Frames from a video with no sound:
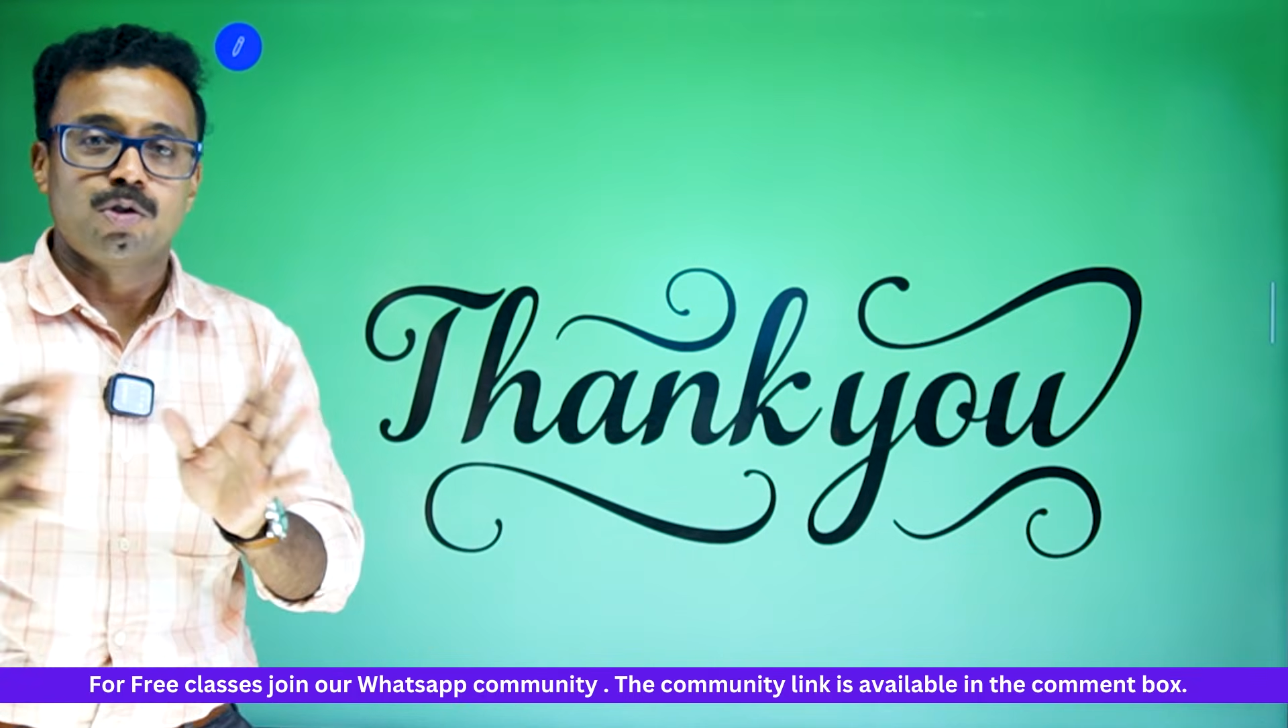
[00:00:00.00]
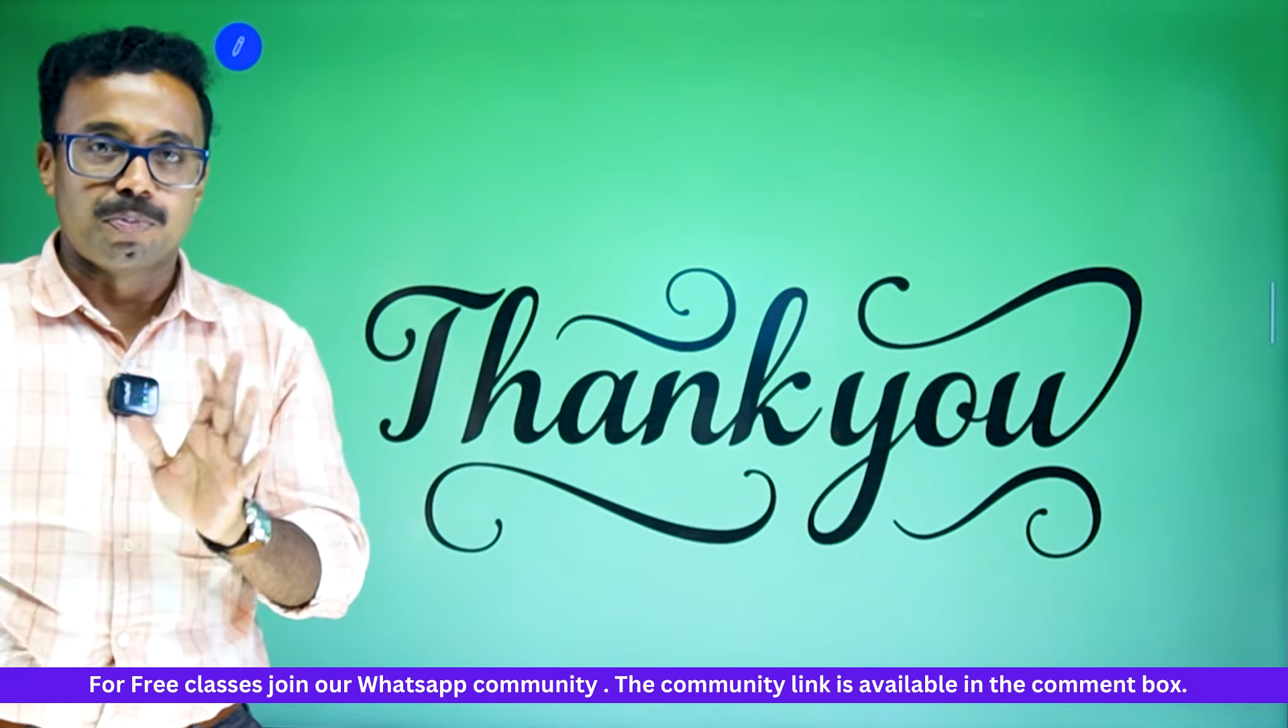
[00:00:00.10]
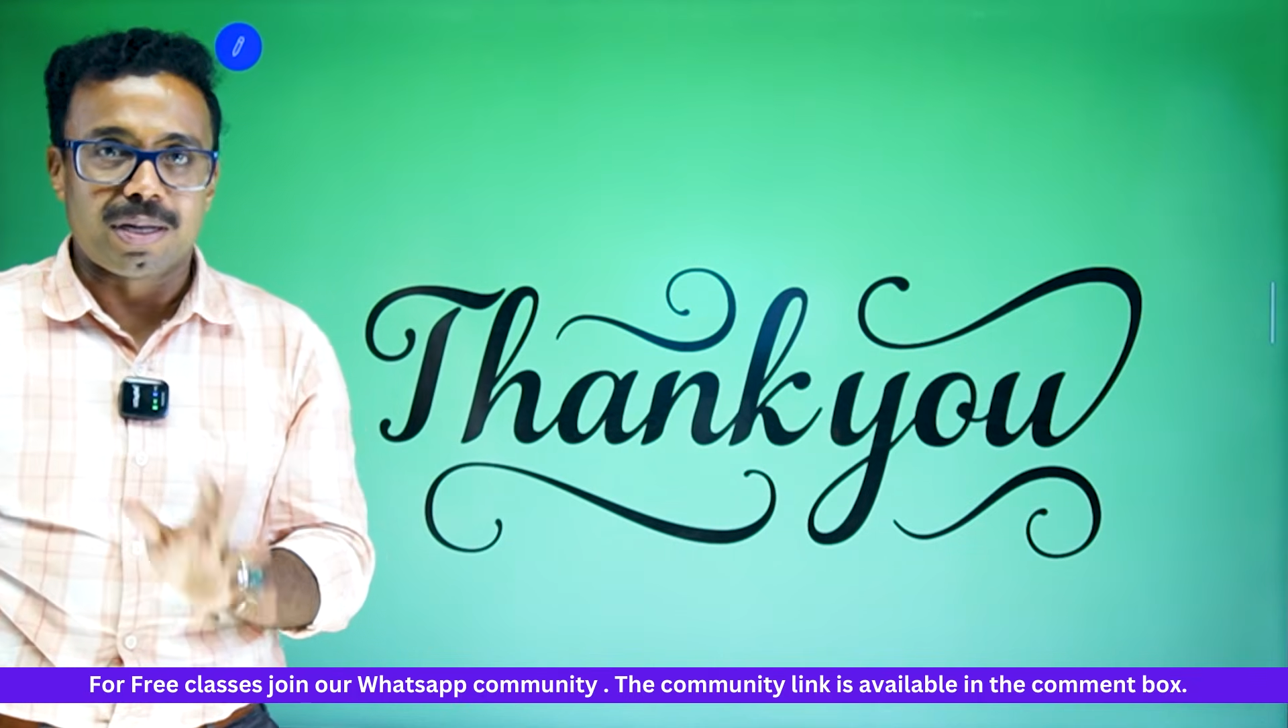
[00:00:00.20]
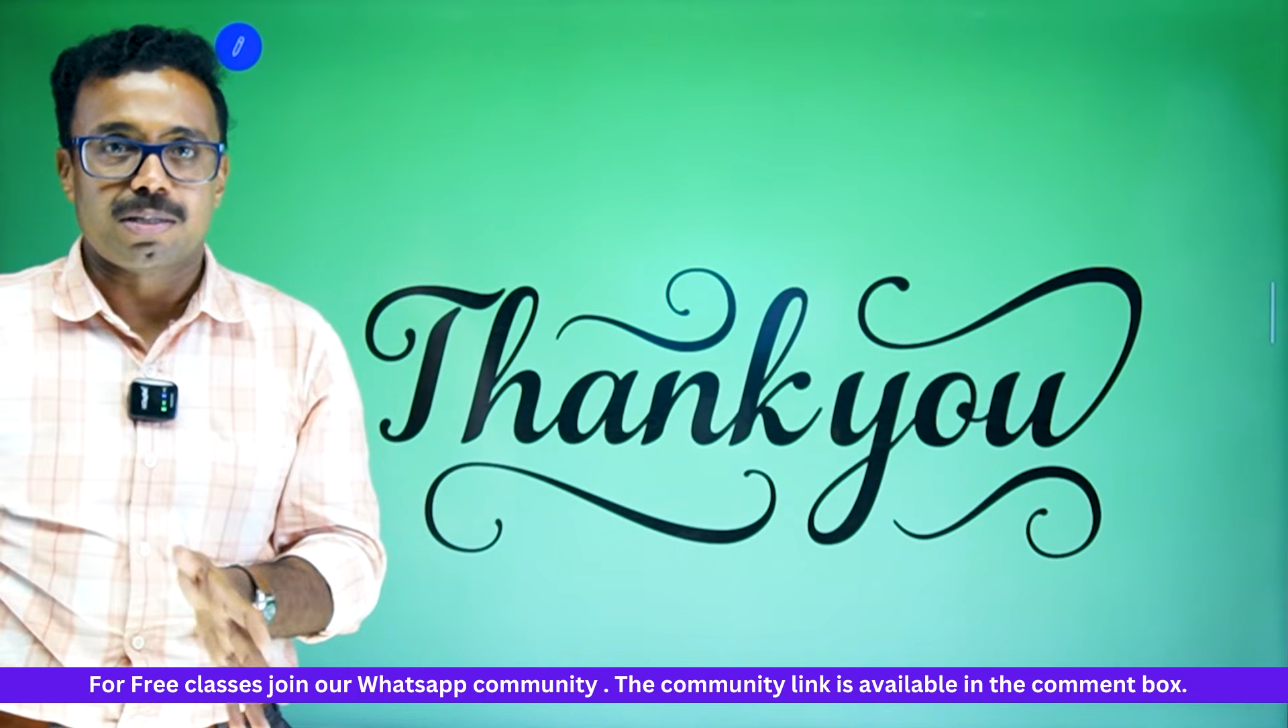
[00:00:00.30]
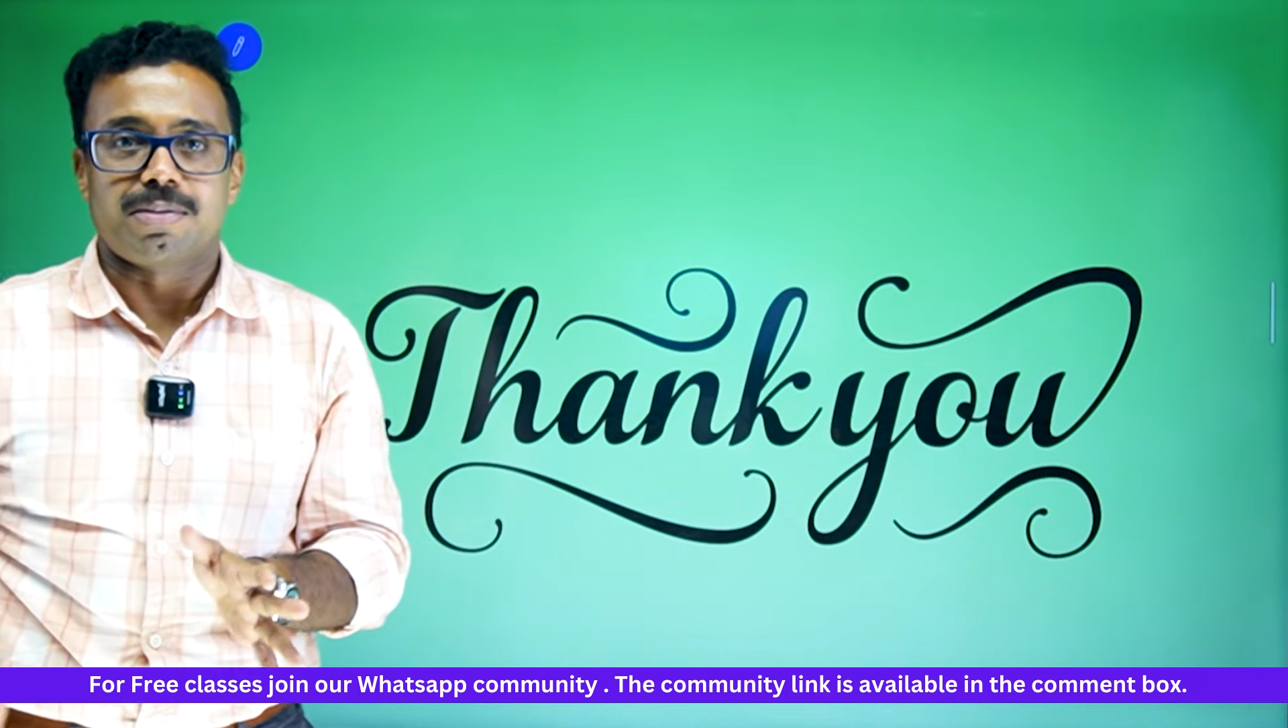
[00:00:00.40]

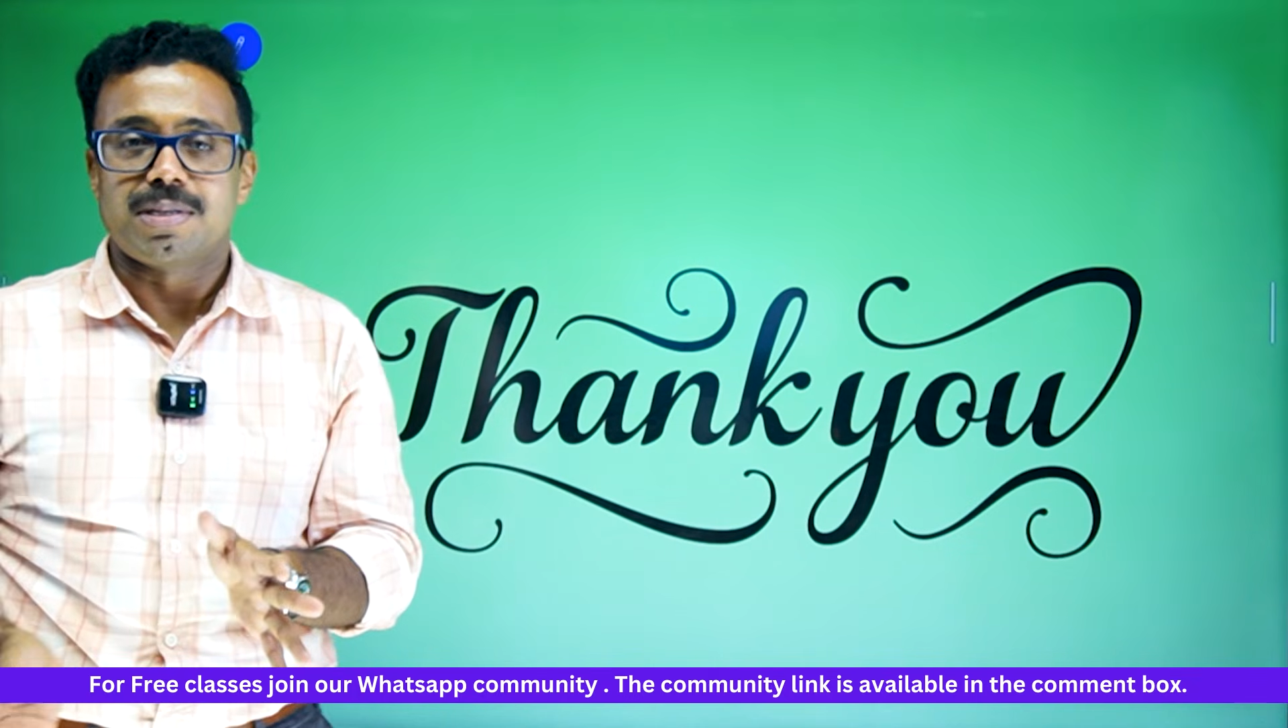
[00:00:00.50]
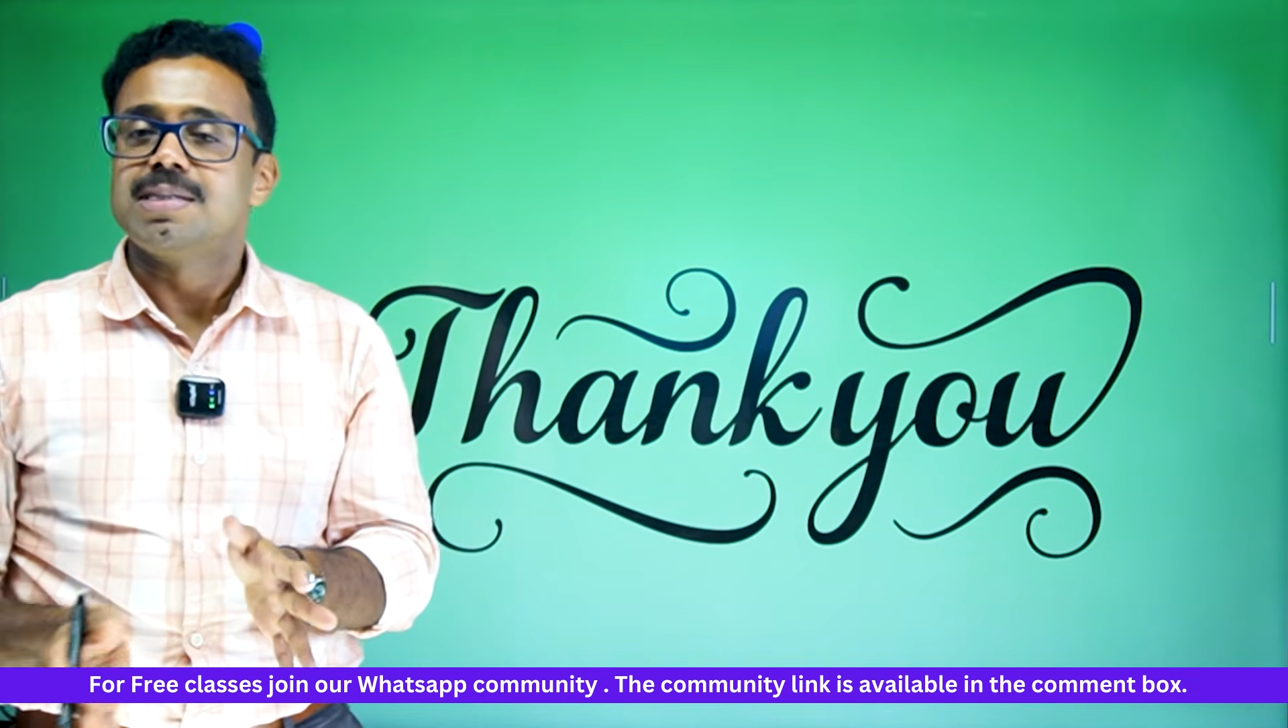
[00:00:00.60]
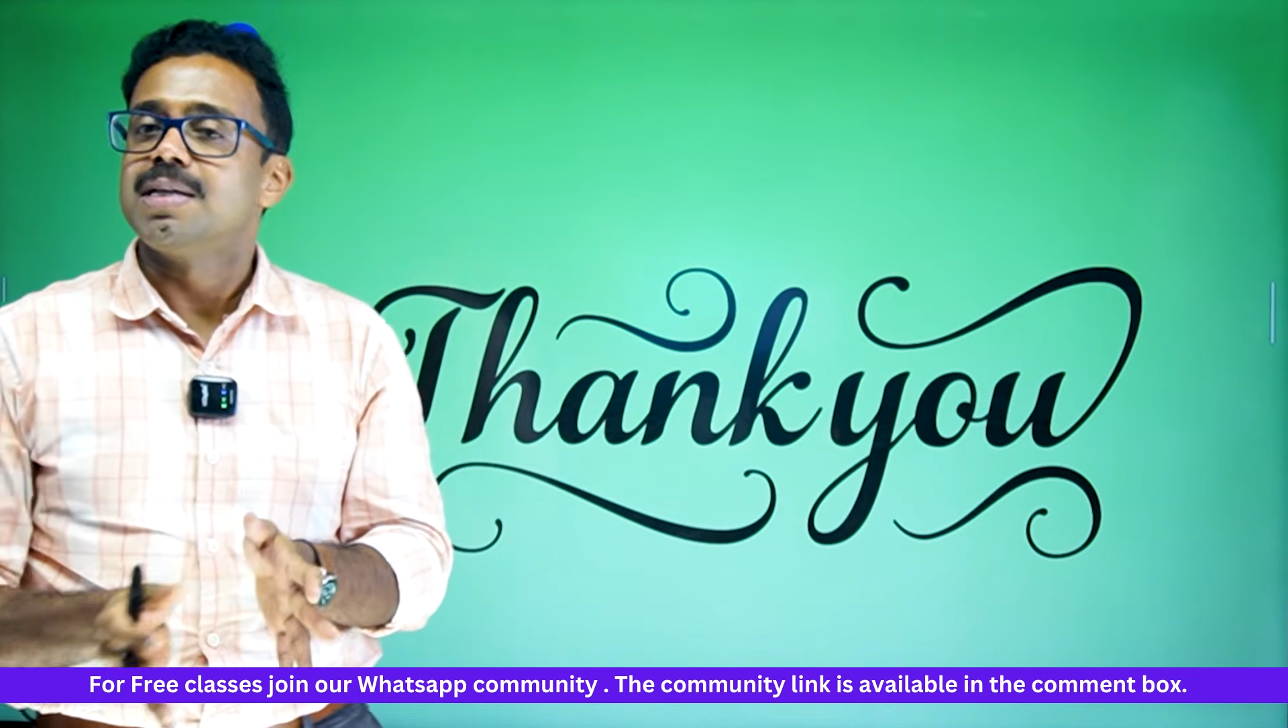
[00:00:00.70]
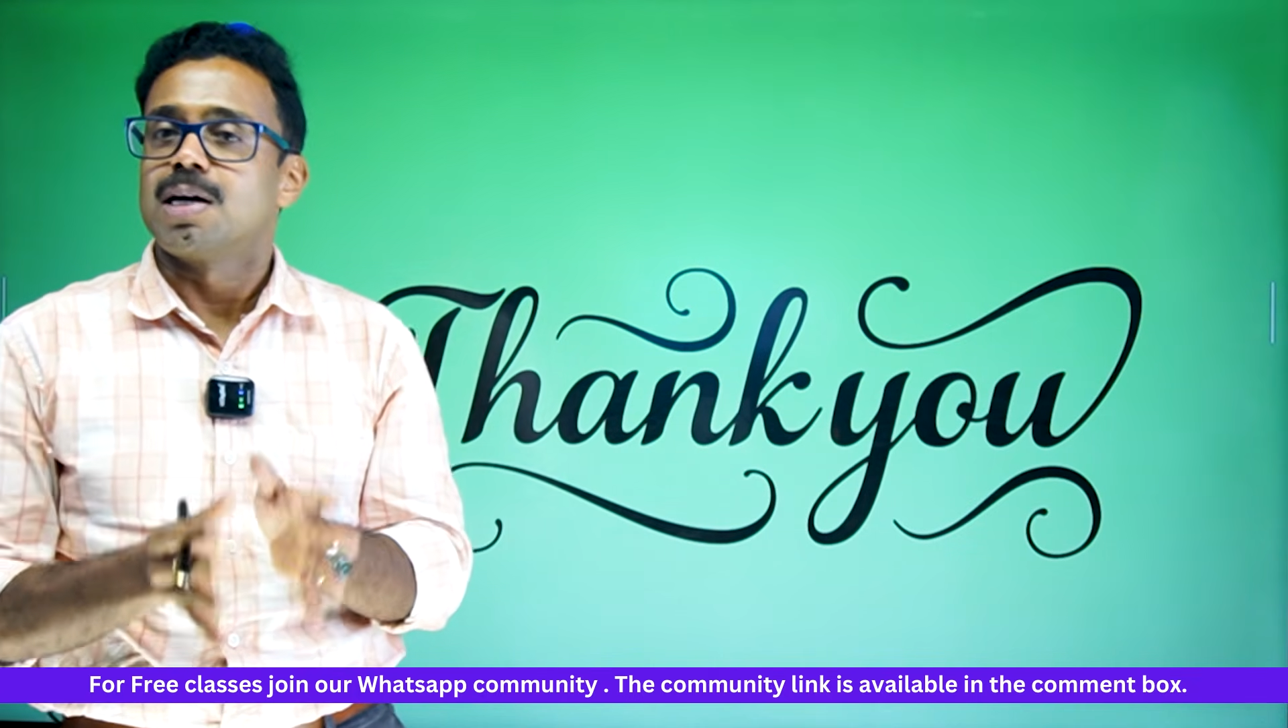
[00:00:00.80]
numerous questions in